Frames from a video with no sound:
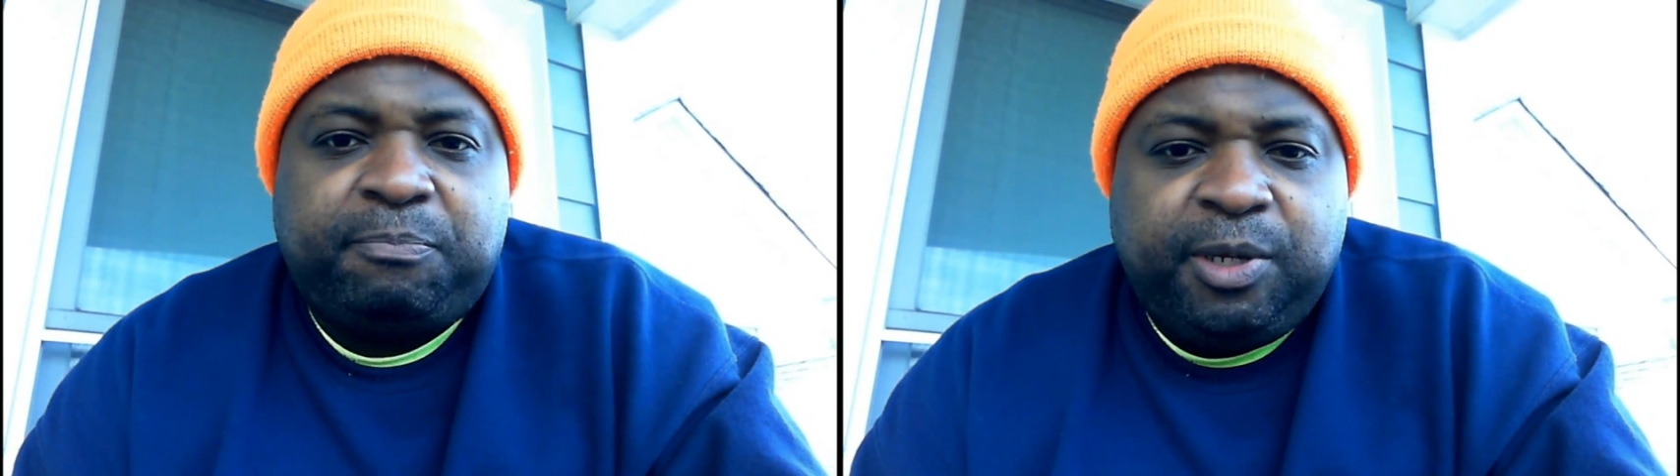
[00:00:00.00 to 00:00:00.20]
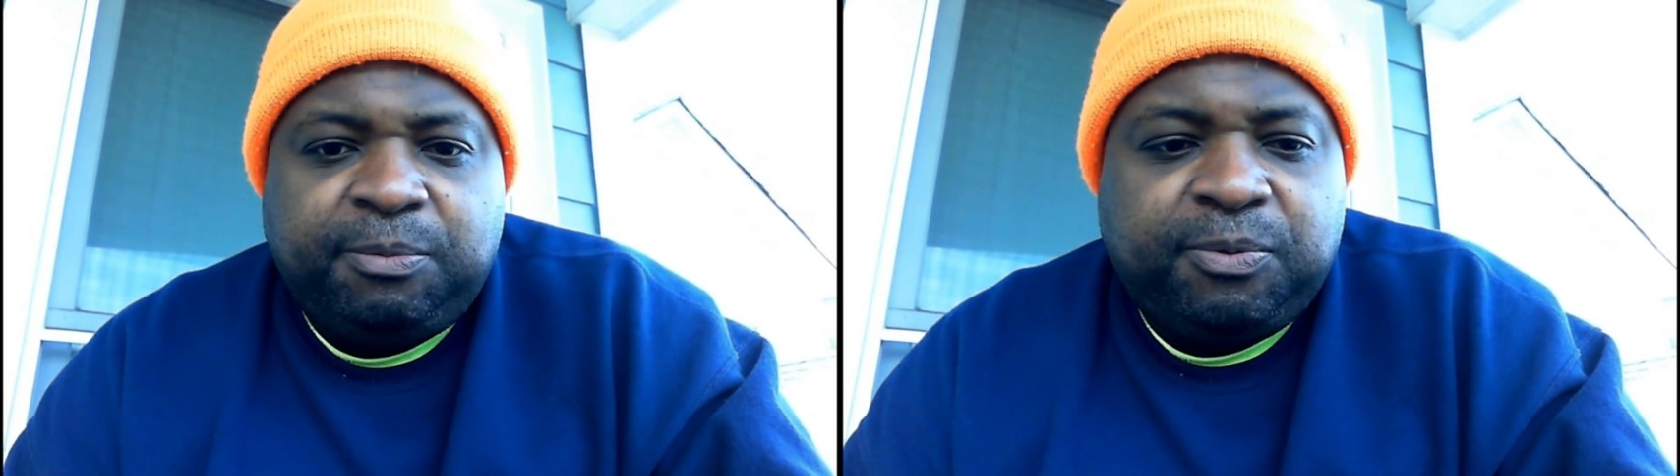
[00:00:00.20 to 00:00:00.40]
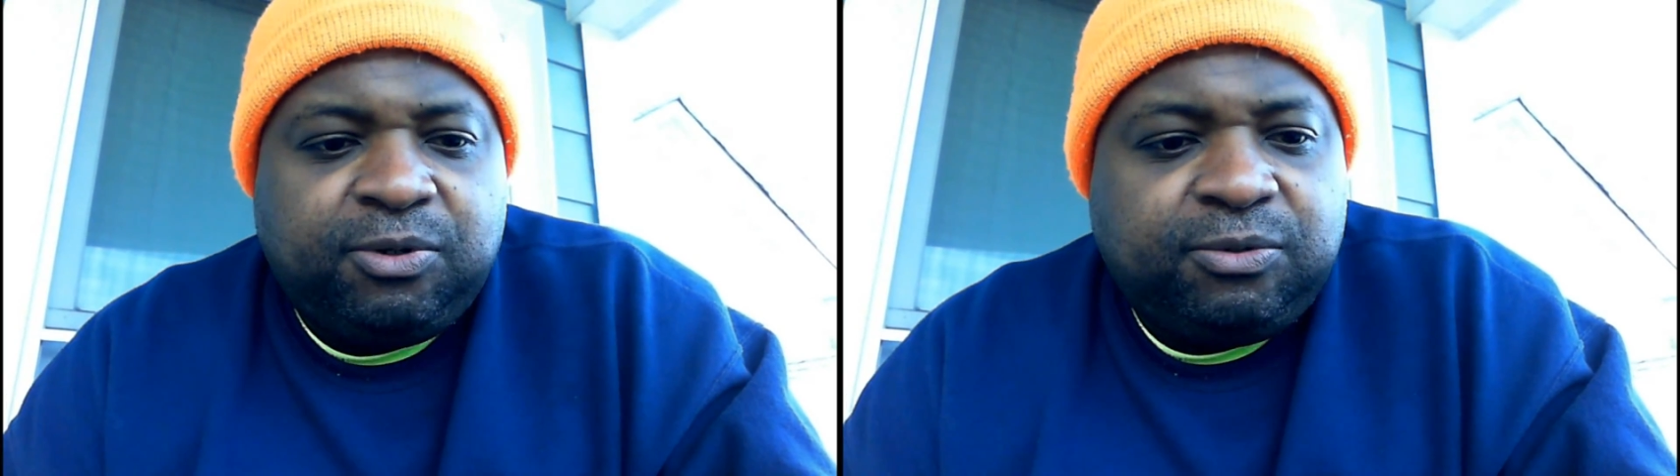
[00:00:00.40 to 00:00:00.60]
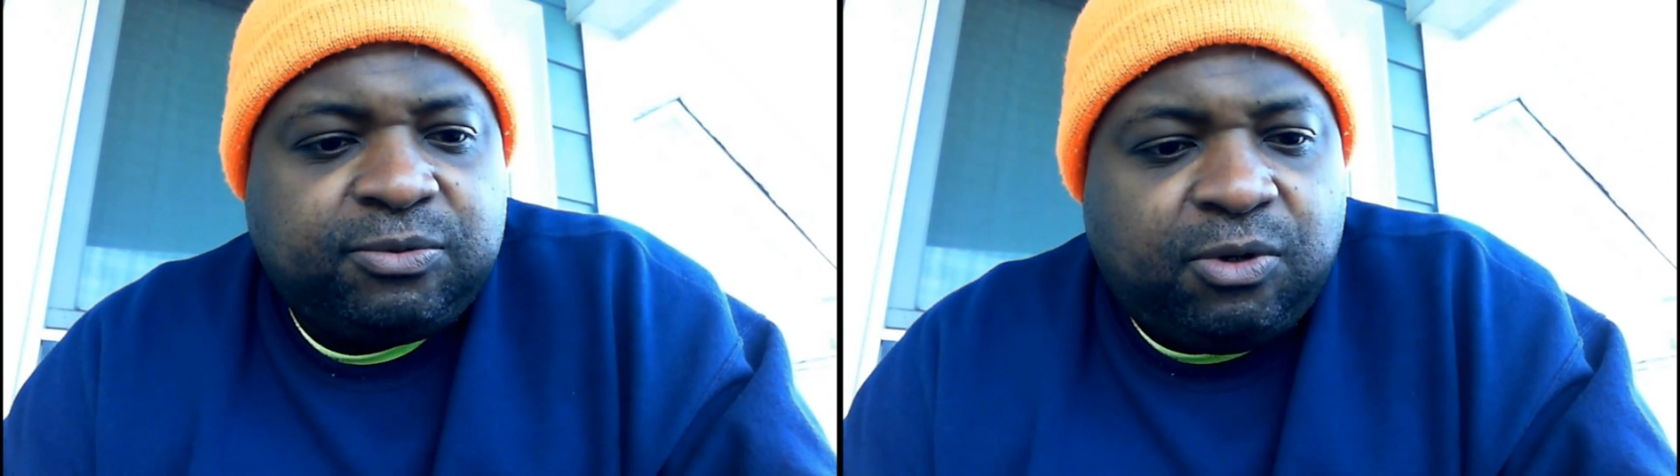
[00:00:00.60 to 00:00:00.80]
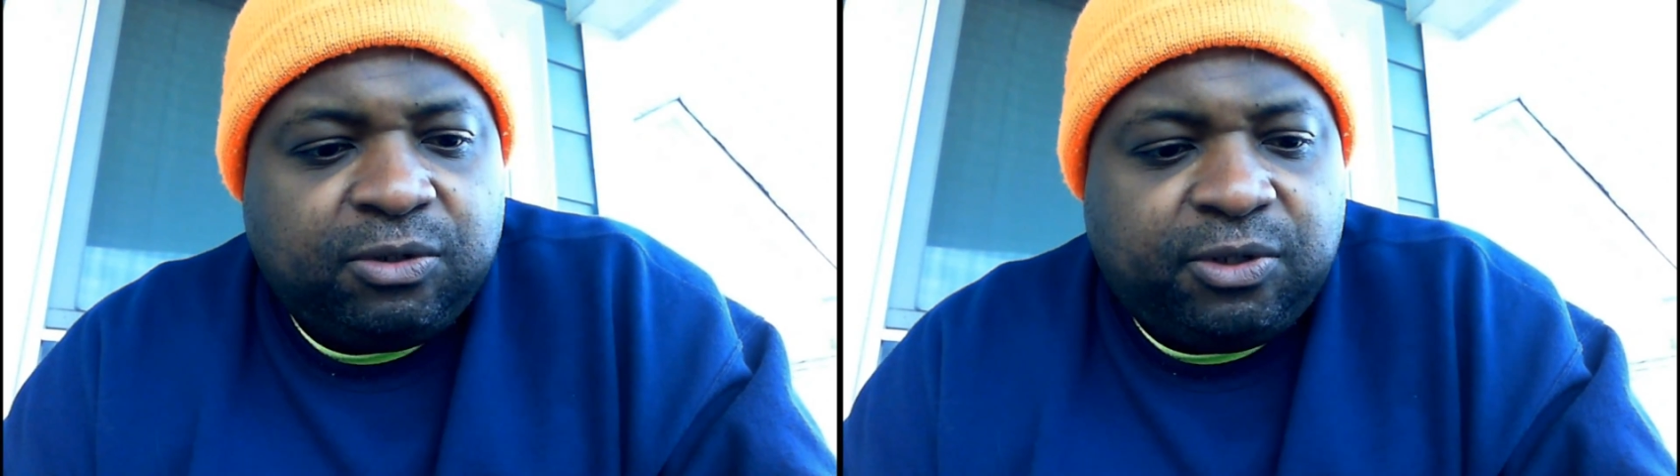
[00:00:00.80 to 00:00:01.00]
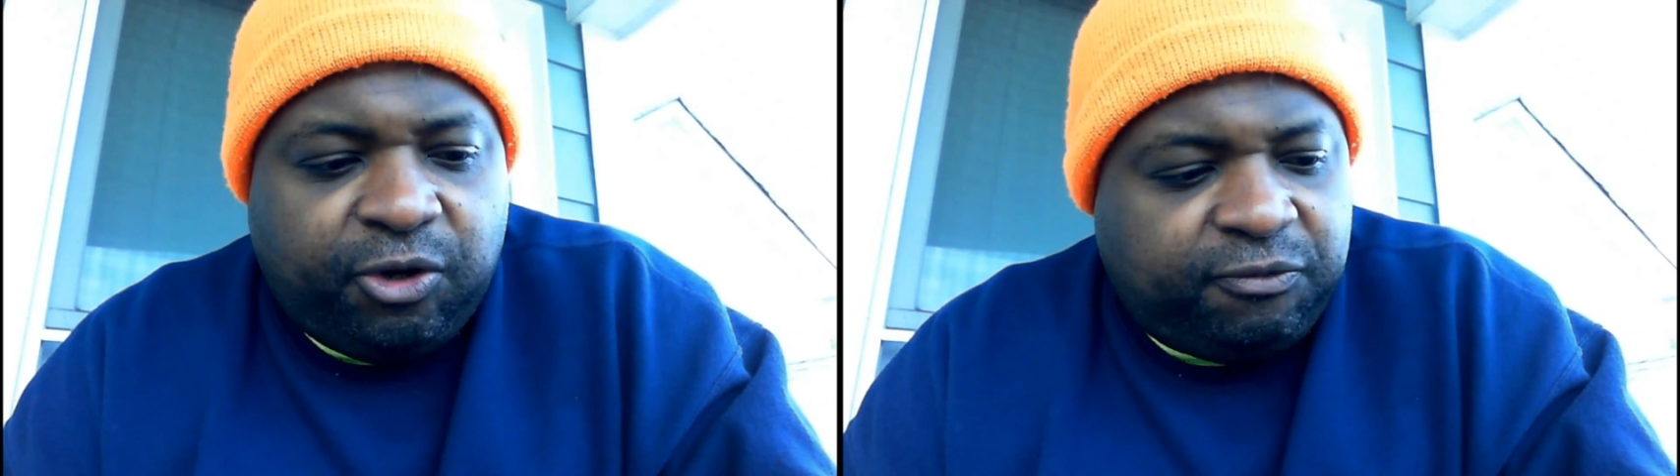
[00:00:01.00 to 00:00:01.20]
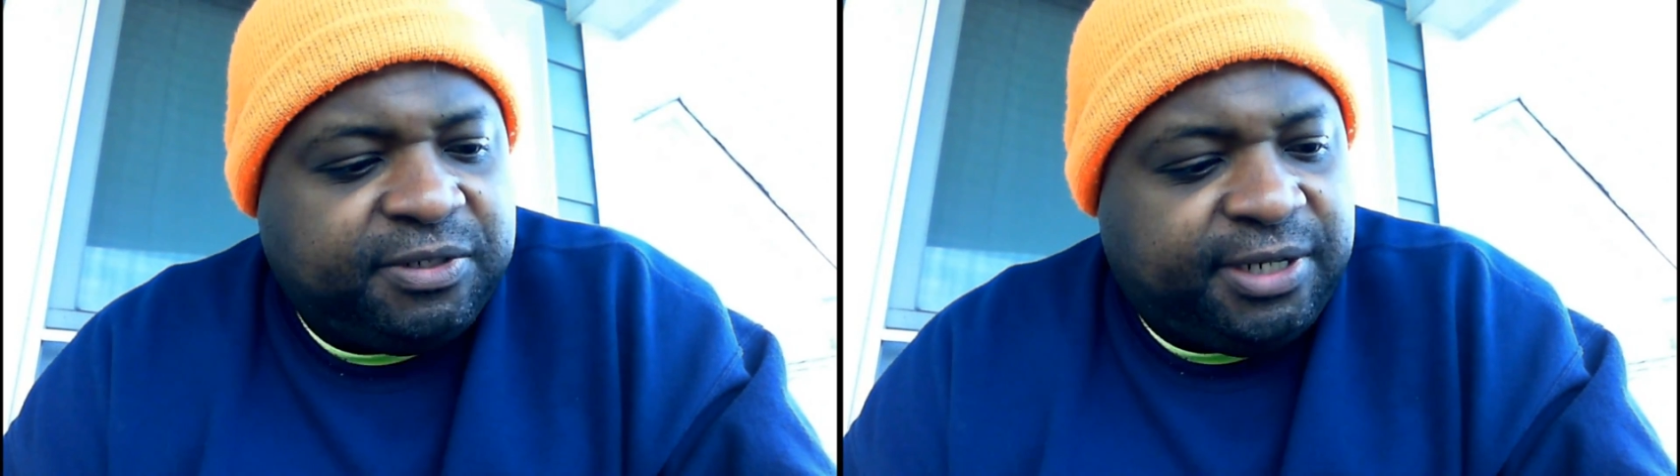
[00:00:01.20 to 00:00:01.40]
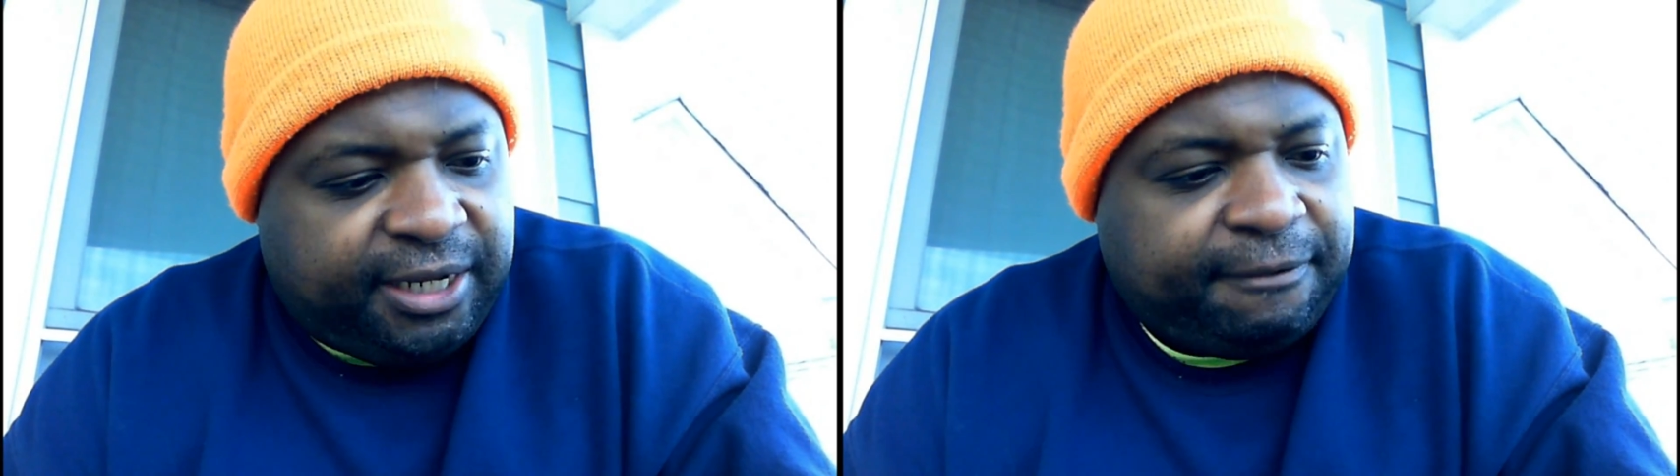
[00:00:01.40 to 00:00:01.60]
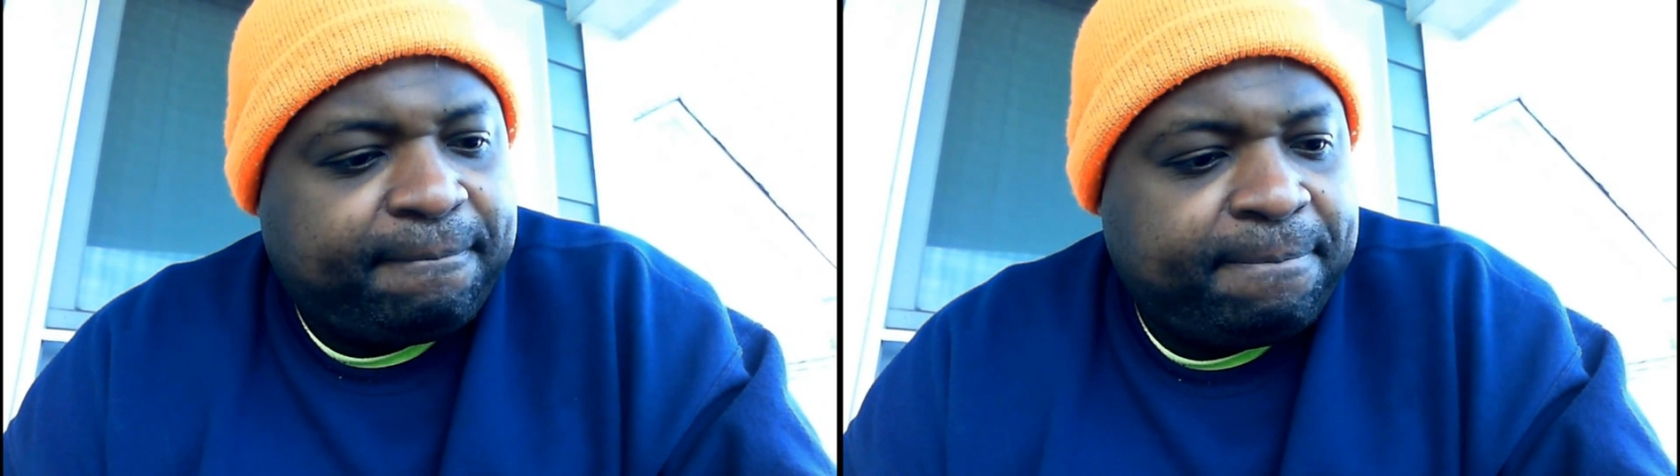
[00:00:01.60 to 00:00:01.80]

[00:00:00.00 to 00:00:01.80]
people on the earth today